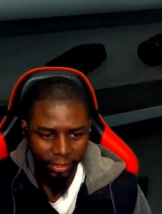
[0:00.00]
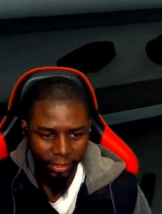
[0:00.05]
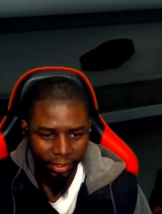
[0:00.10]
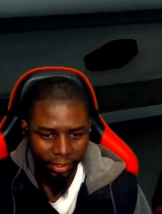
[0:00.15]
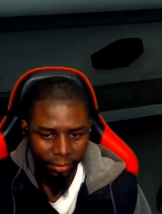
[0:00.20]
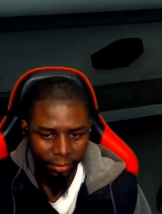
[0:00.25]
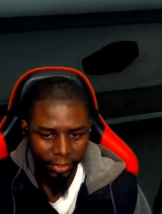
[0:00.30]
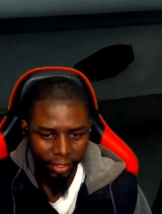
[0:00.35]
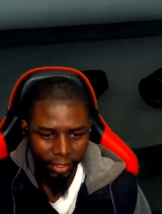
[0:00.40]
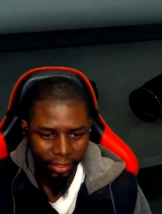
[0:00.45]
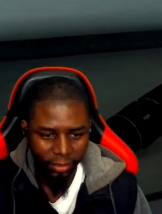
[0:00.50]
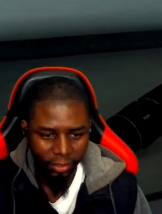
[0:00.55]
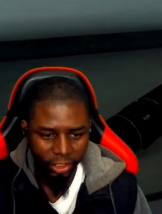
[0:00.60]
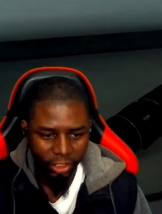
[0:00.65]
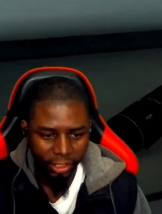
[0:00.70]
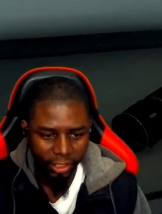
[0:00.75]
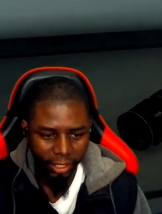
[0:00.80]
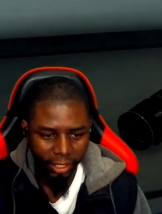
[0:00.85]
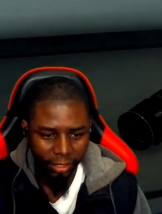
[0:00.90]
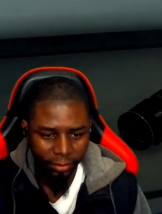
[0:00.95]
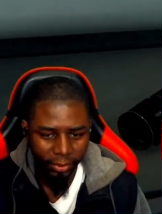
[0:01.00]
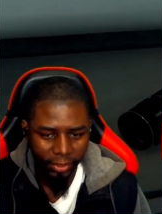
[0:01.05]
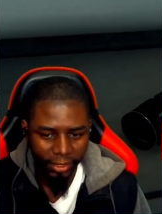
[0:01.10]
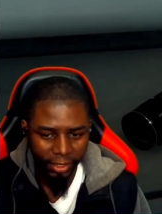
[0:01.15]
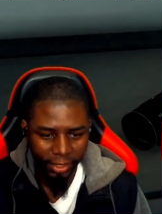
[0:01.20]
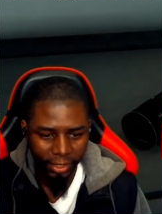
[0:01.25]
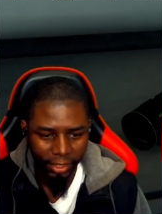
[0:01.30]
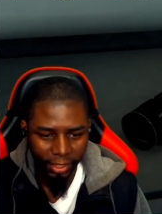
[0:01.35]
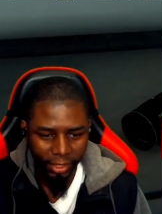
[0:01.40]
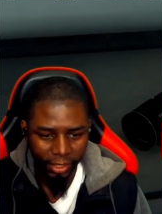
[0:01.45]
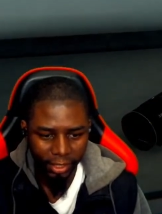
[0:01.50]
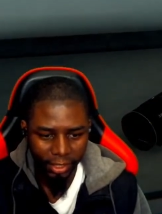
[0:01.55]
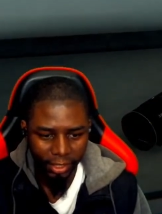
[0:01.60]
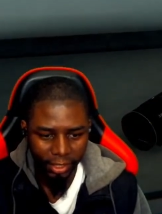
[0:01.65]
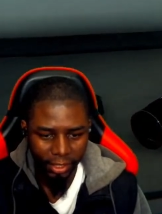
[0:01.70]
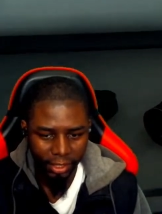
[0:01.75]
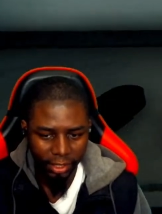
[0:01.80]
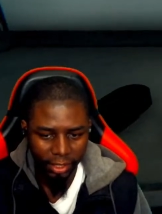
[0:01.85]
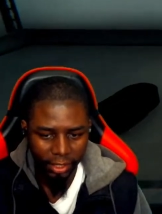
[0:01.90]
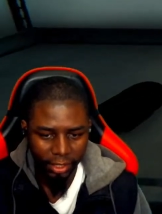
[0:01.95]
Let me go check with
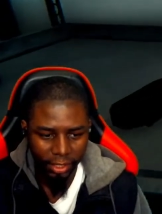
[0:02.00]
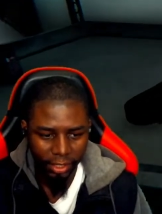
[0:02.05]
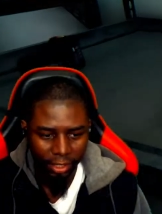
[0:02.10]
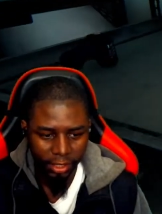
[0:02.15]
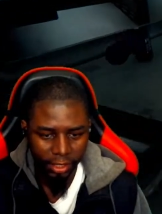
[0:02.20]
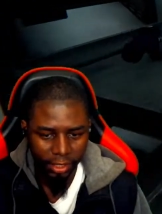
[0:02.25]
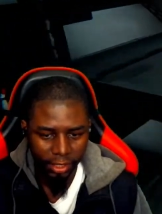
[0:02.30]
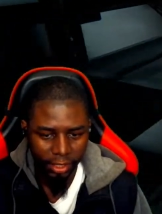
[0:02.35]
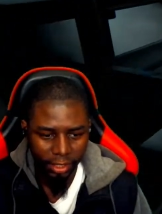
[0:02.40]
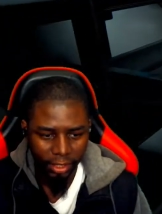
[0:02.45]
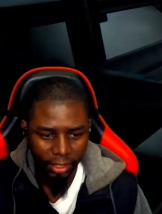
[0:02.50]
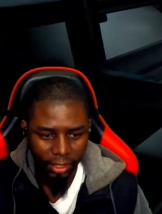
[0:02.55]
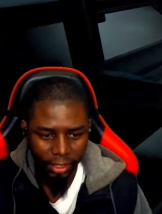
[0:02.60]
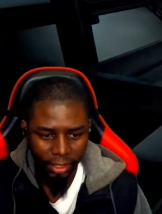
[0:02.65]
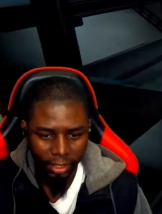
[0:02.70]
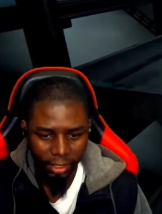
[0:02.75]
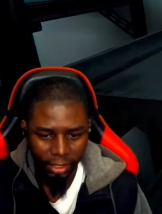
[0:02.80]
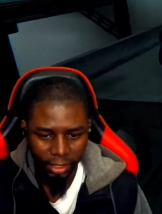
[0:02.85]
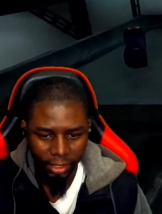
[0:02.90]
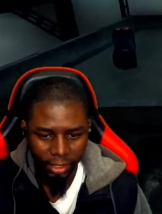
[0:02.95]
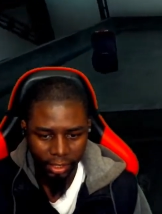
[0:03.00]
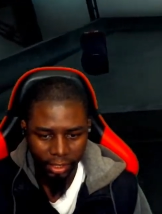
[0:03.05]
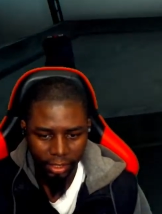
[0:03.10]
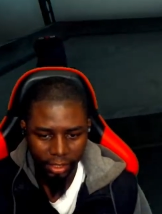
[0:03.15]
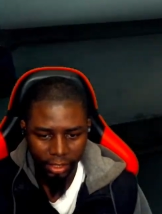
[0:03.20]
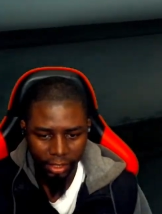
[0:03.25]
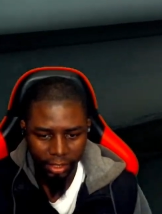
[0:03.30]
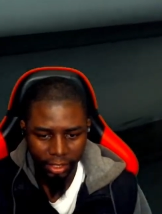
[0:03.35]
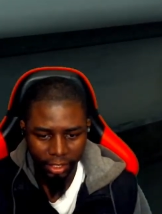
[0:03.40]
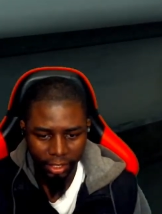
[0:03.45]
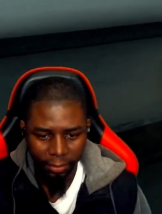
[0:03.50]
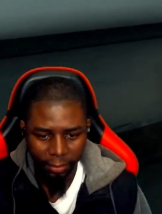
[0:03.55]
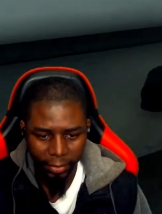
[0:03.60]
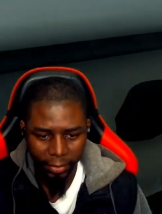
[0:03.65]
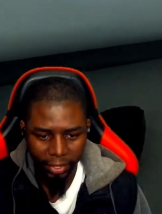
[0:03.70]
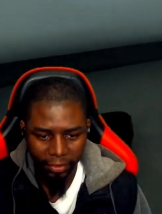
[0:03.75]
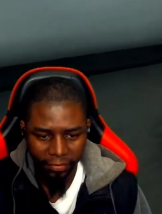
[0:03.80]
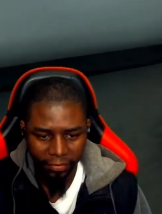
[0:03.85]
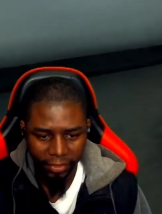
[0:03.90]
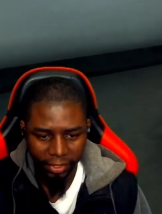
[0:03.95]
the E M
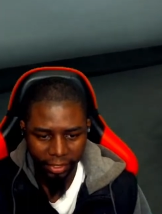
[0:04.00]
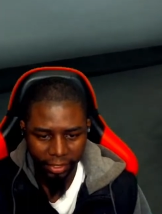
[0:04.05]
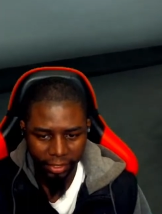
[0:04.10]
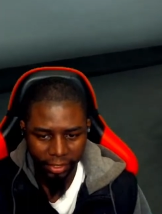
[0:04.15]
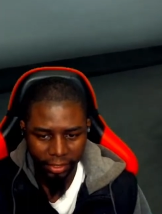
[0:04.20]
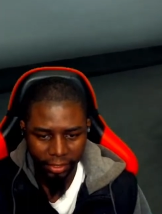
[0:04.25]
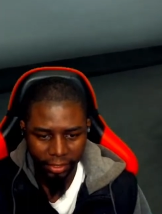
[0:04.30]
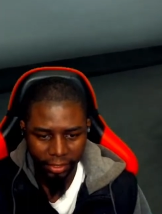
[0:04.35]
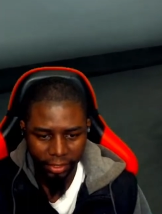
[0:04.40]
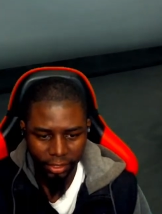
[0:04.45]
F again.